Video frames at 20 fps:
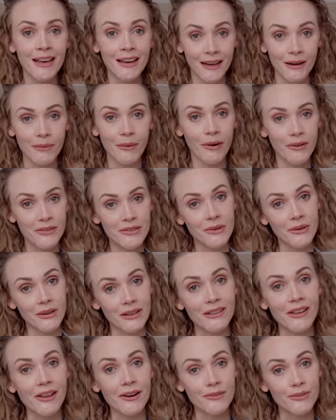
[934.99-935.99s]
And I will also get
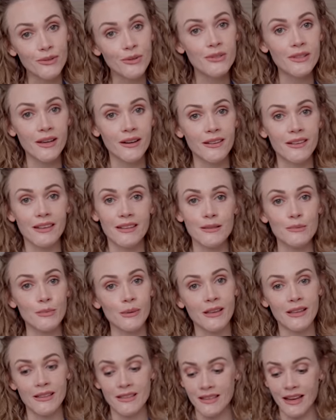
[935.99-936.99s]
a lot of use out of this
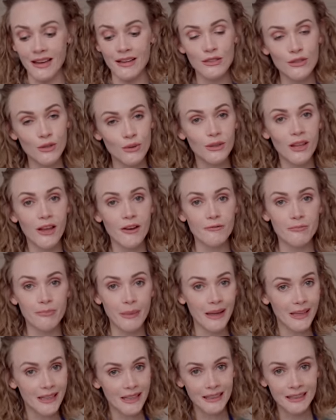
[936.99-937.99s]
because I do love
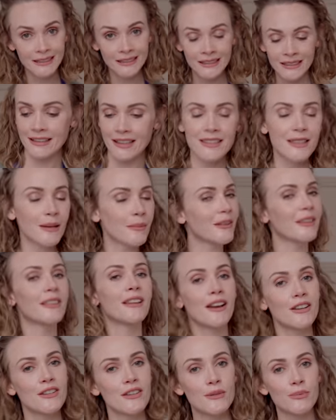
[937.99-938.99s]
baking. That's something that
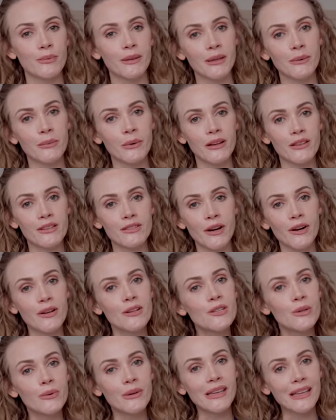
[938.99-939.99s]
I just really want to start
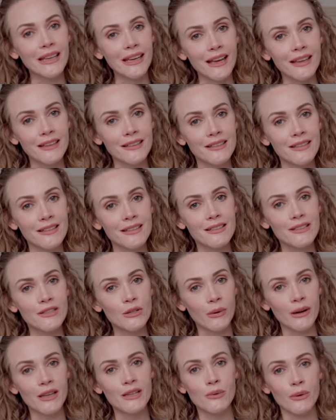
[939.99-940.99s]
doing again in
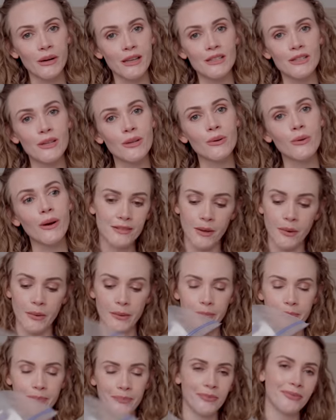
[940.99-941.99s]
2022. So
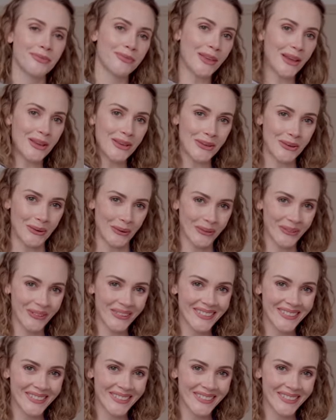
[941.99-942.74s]
thank you.